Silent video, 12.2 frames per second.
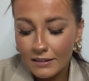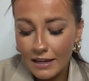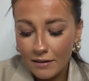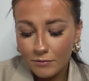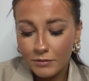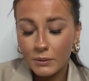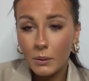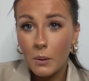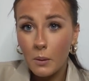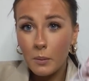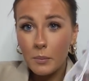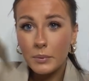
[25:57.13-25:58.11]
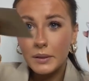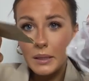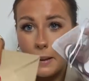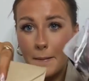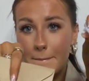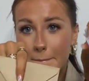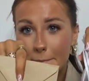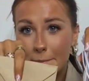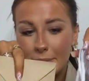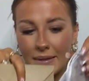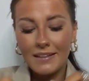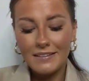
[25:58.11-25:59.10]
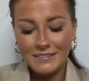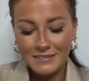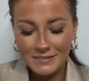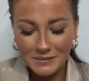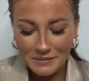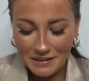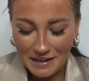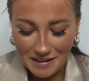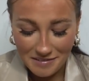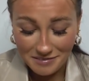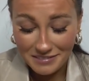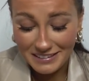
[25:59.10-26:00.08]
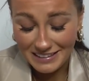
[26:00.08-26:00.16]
envelope. So I really,